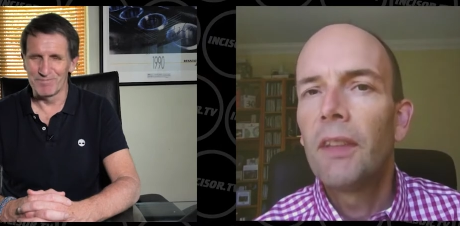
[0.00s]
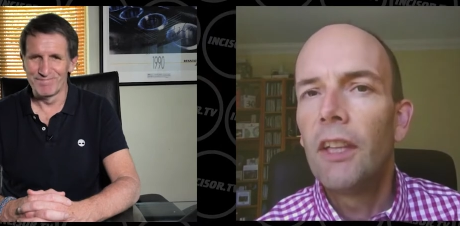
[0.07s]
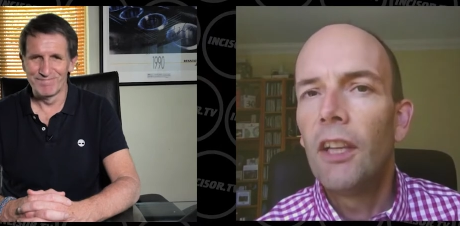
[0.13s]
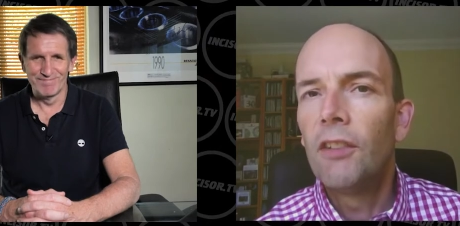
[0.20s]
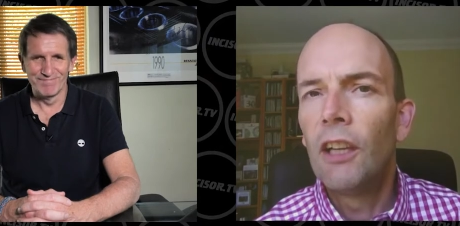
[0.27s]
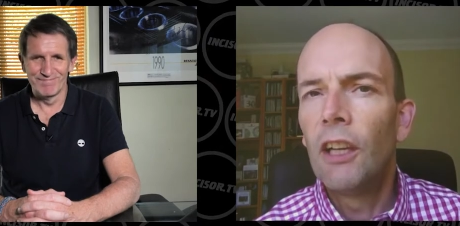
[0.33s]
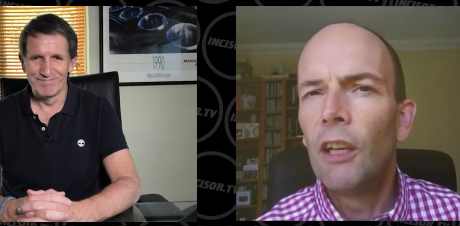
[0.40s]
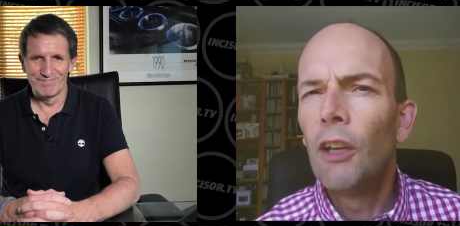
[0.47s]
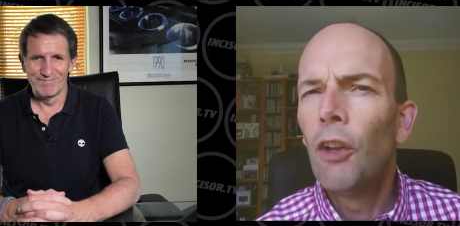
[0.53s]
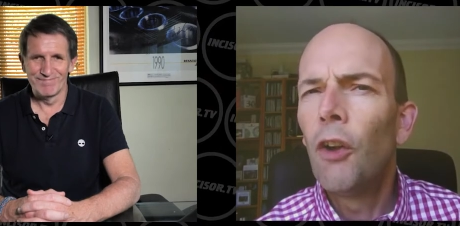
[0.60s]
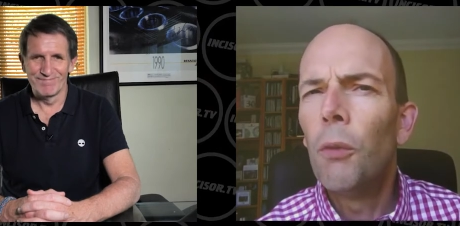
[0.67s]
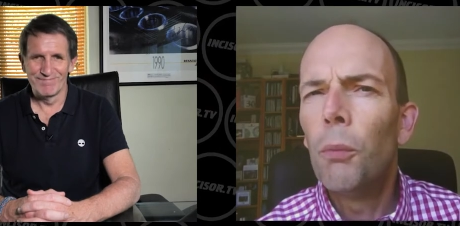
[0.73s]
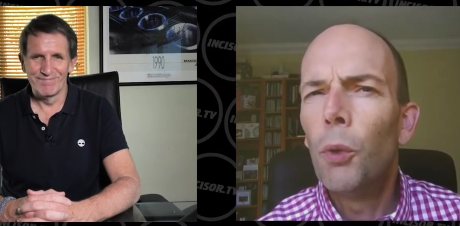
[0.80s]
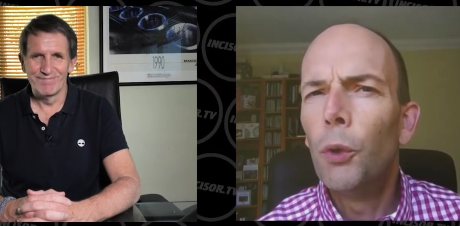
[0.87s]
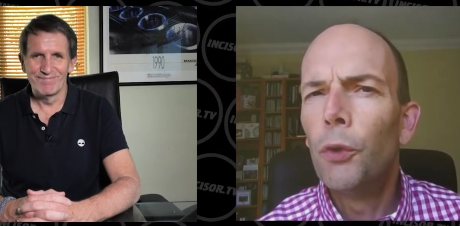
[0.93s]
Speaker 1: There's a
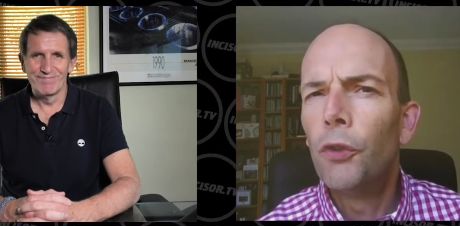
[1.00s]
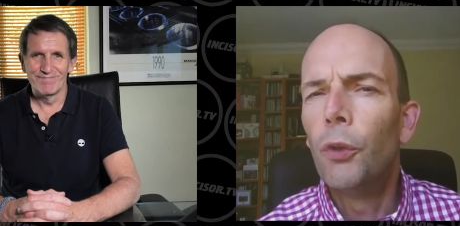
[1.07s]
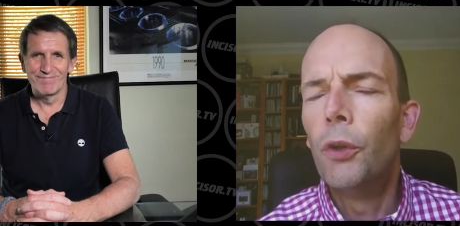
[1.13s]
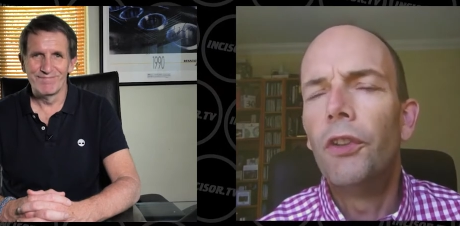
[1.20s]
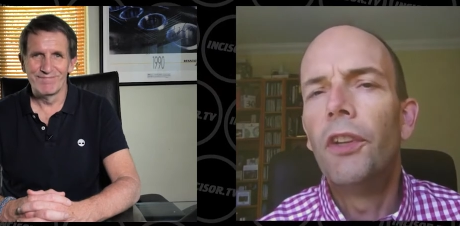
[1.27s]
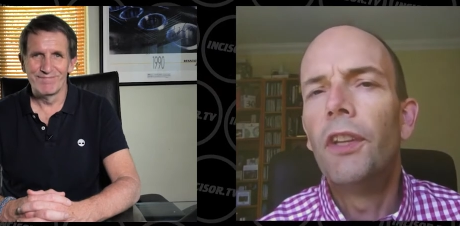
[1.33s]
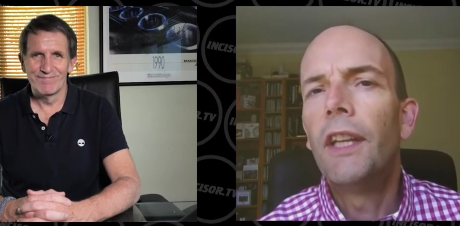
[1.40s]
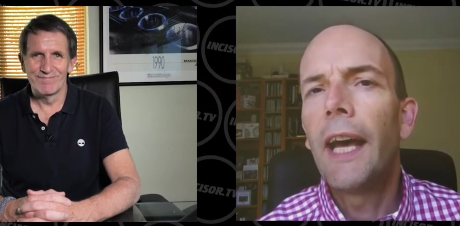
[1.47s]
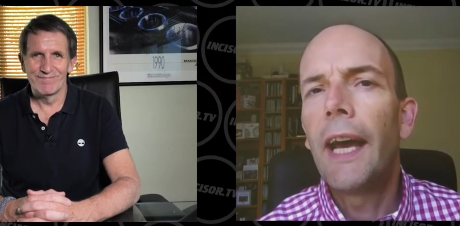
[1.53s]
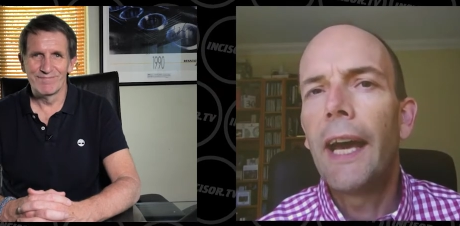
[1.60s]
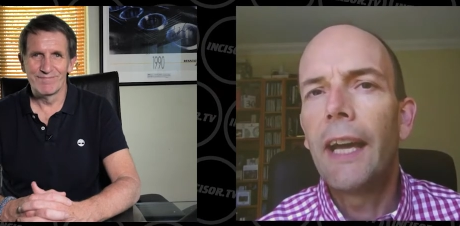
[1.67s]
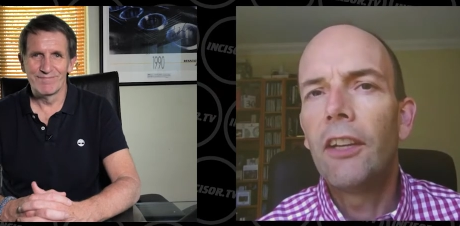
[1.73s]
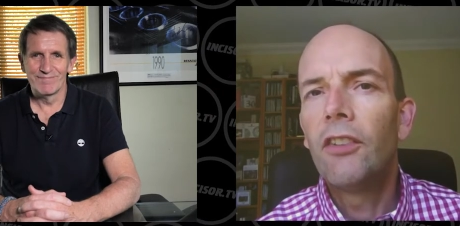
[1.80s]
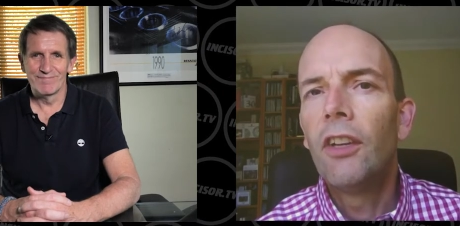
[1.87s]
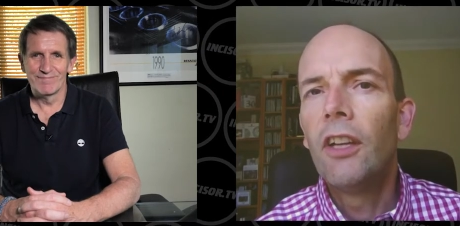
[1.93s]
lot more to it than
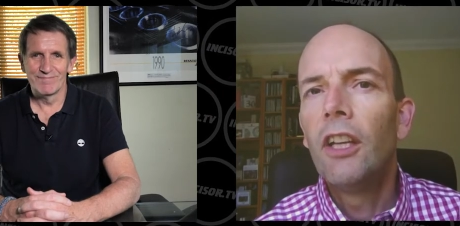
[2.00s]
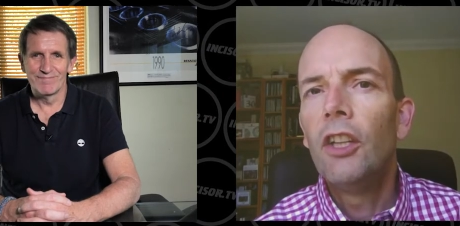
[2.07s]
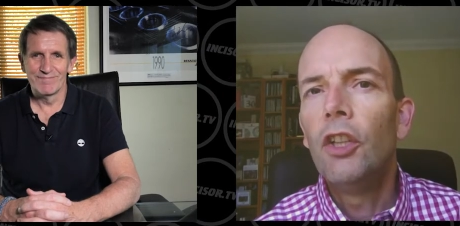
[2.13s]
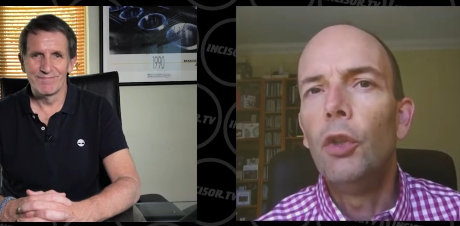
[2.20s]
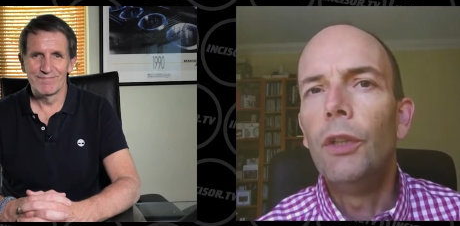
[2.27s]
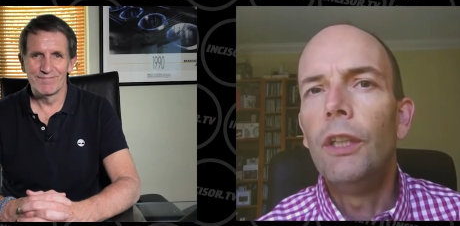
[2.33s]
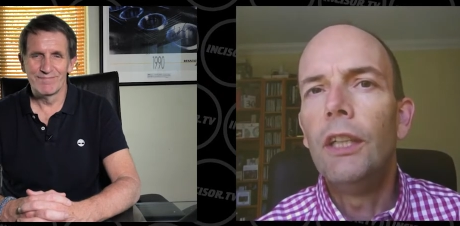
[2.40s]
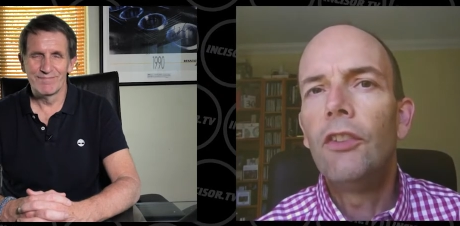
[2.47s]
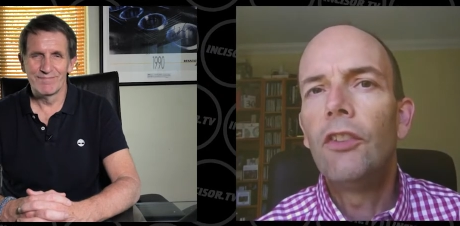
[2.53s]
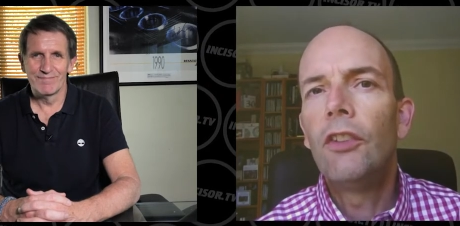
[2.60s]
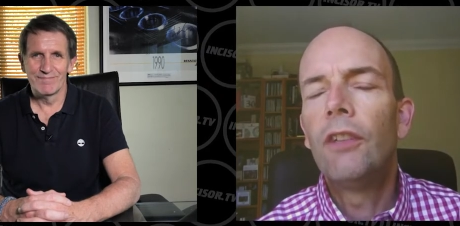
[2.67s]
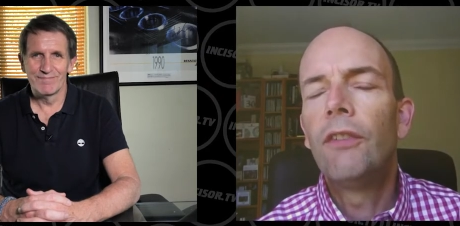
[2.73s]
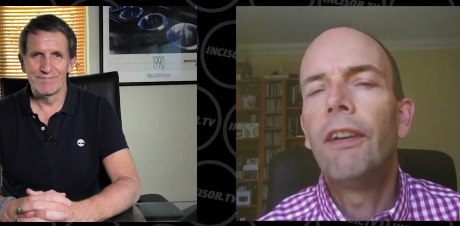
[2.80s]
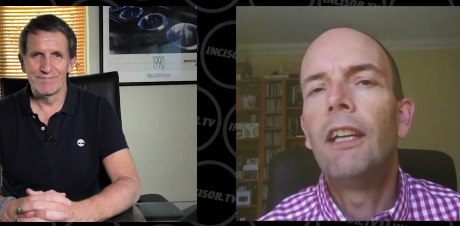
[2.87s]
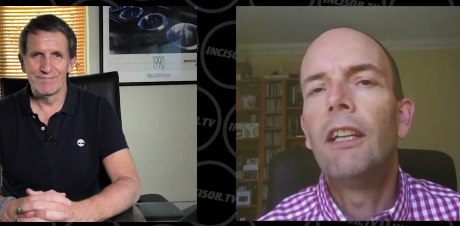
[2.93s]
that. You need to
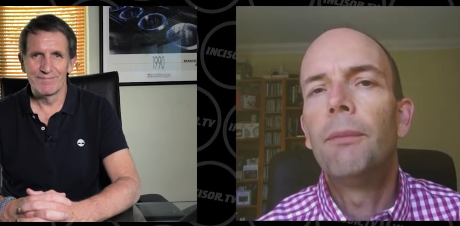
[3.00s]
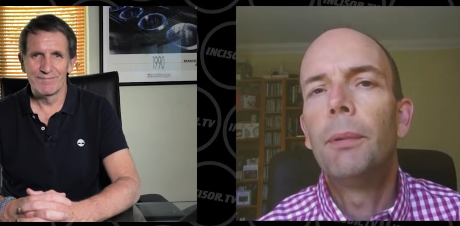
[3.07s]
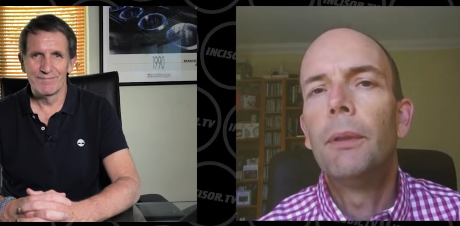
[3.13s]
develop